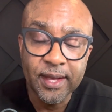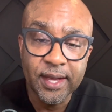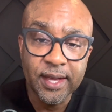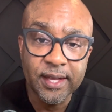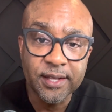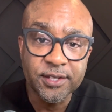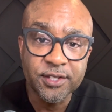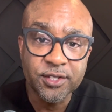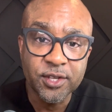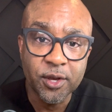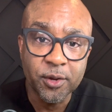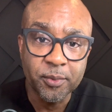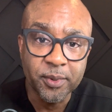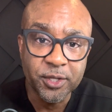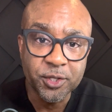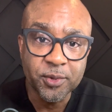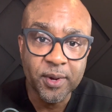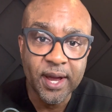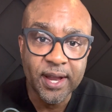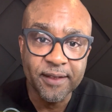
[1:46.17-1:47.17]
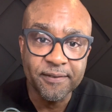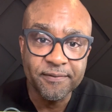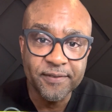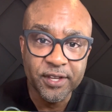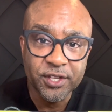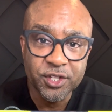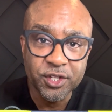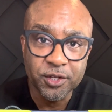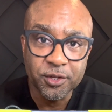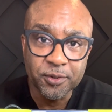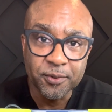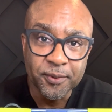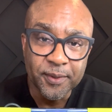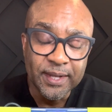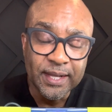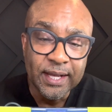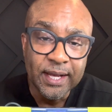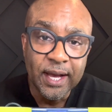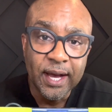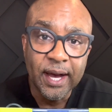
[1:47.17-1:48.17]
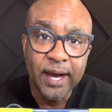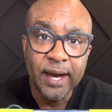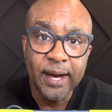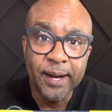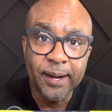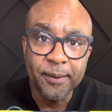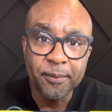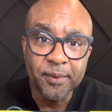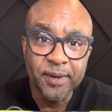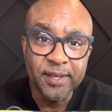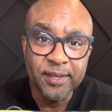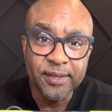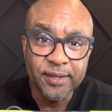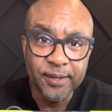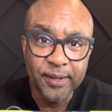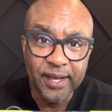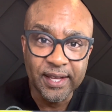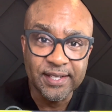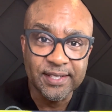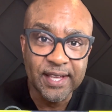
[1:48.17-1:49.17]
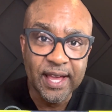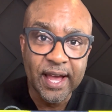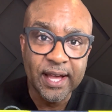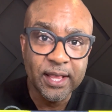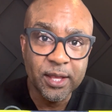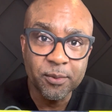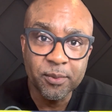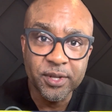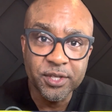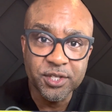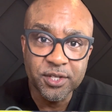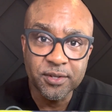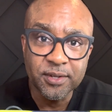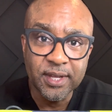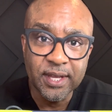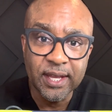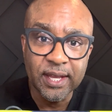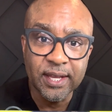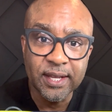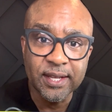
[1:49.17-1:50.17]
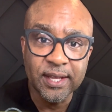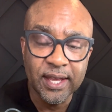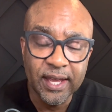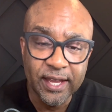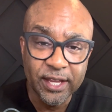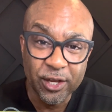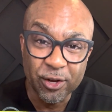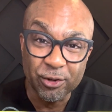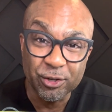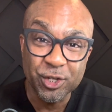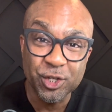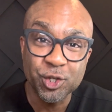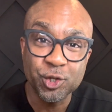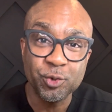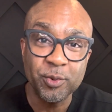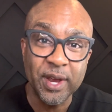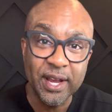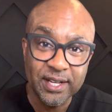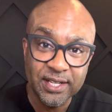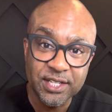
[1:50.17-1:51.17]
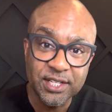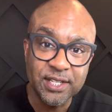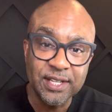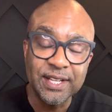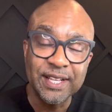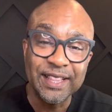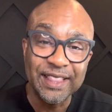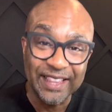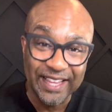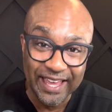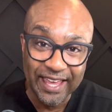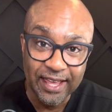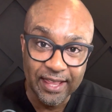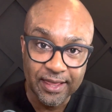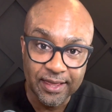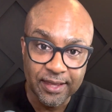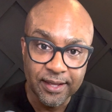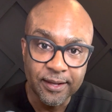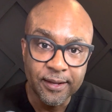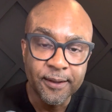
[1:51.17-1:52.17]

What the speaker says: And so we try to fit you with exactly what you need in your stretched length